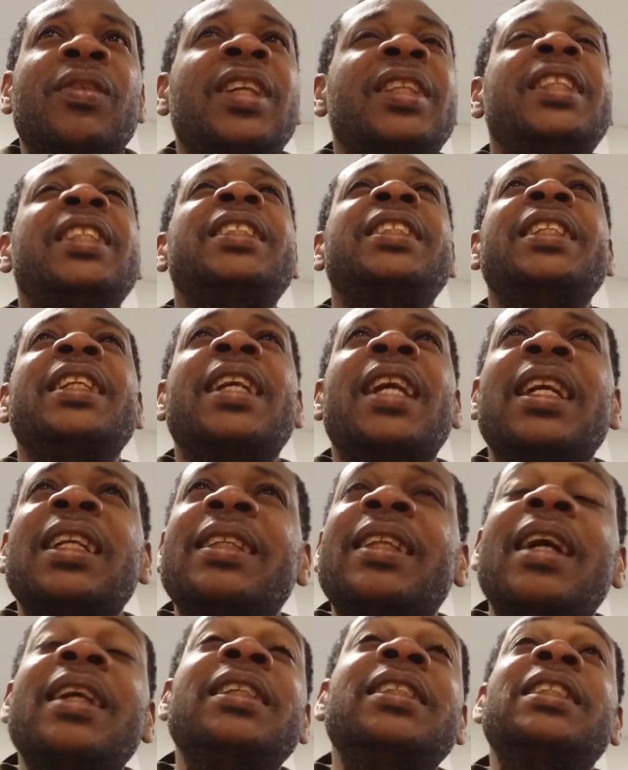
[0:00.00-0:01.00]
This
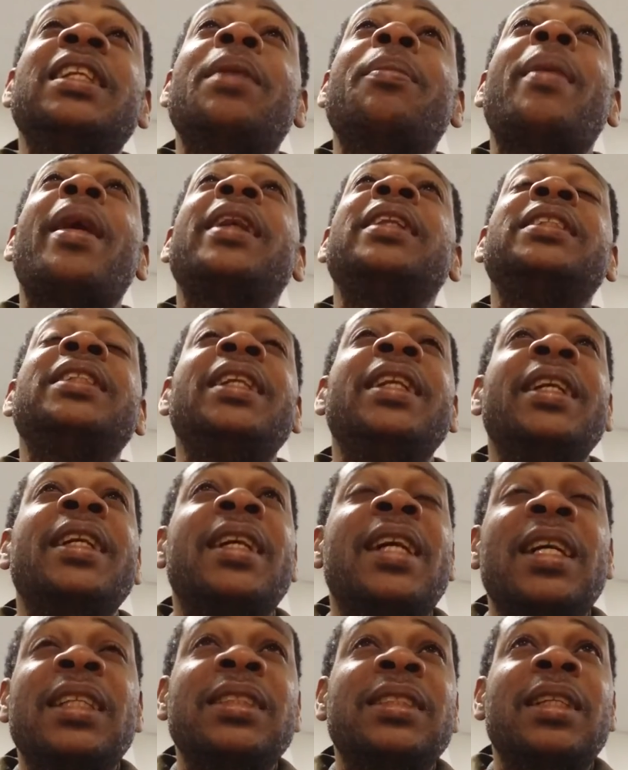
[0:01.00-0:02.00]
encounter is a mighty
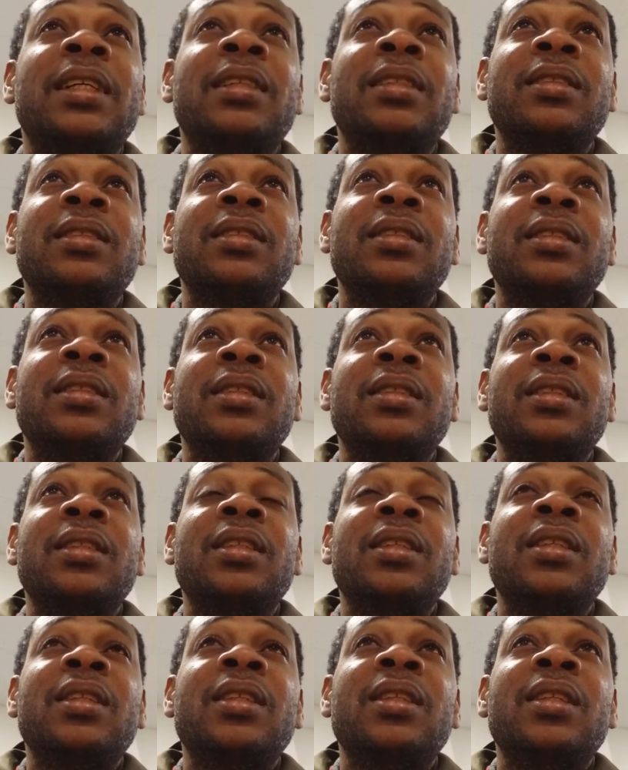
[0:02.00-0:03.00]
encounter.
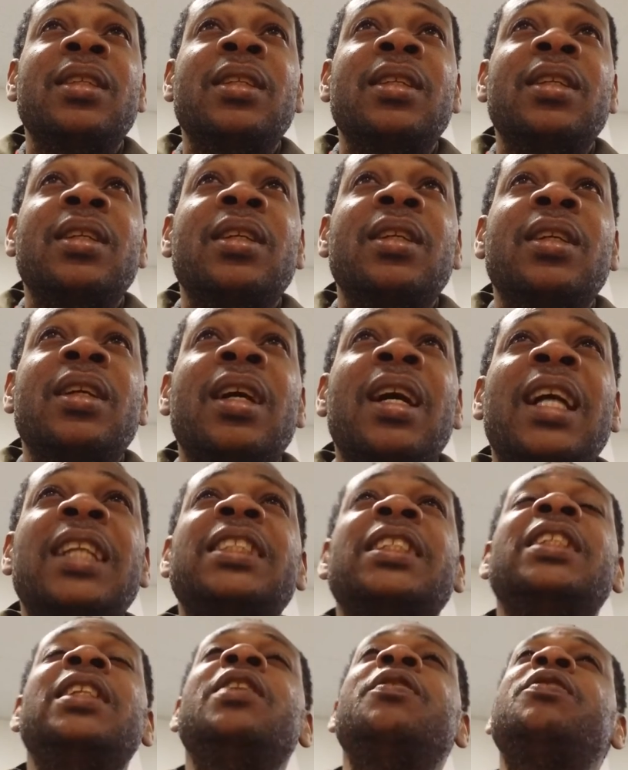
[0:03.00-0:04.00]

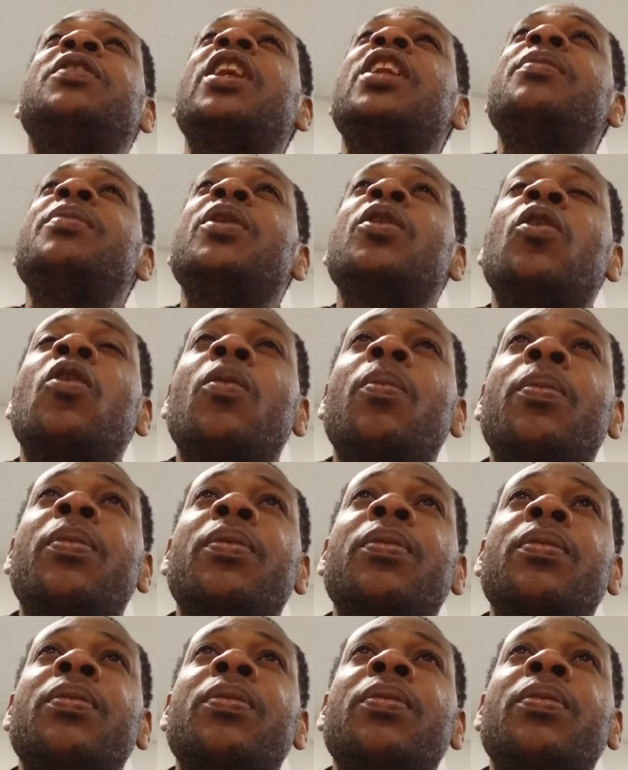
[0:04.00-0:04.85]
As He lifted me up,